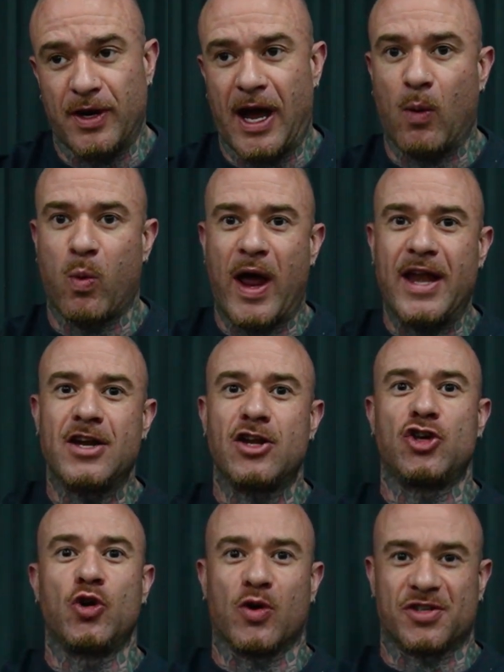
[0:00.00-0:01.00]
Now, when
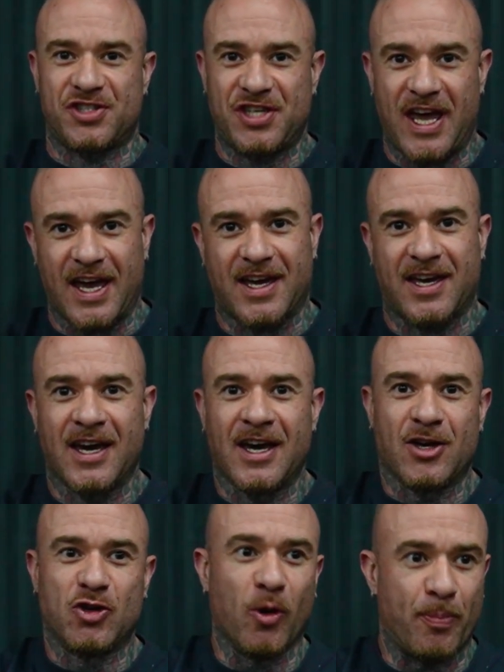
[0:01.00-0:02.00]
you're sick,
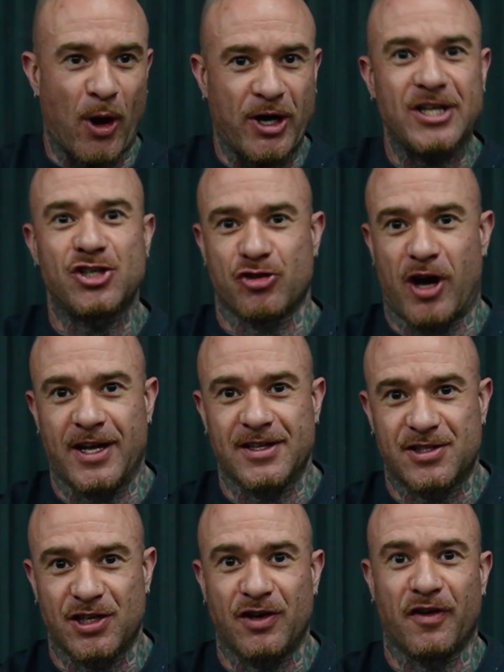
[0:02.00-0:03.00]
your body's trying
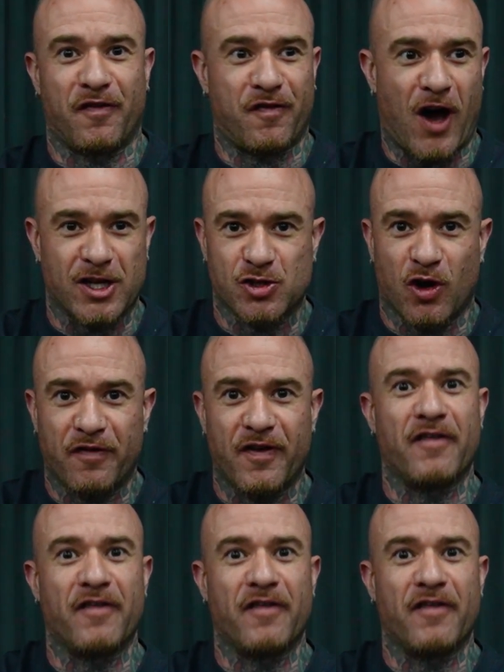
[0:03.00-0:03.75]
to fight off